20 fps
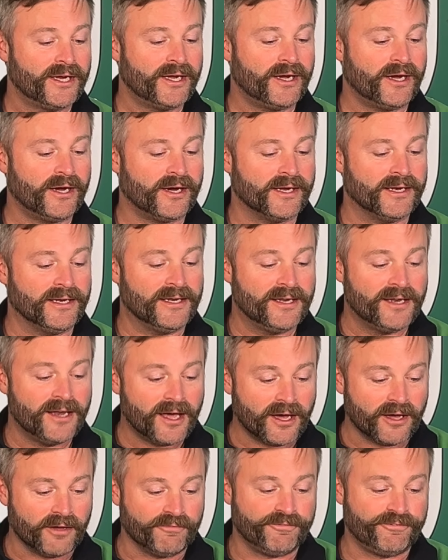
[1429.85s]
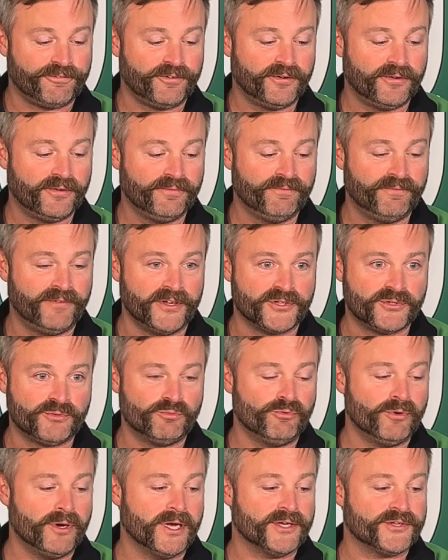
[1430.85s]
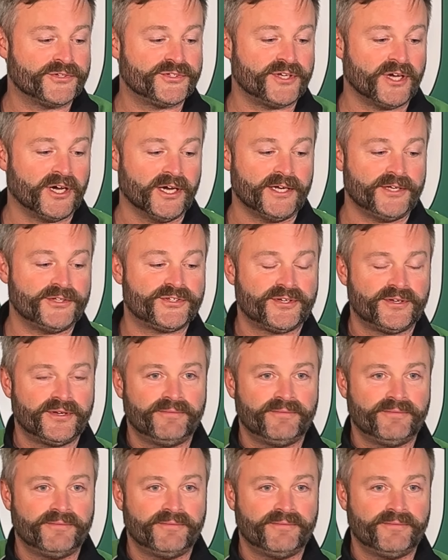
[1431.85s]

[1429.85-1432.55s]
I love this rear sight,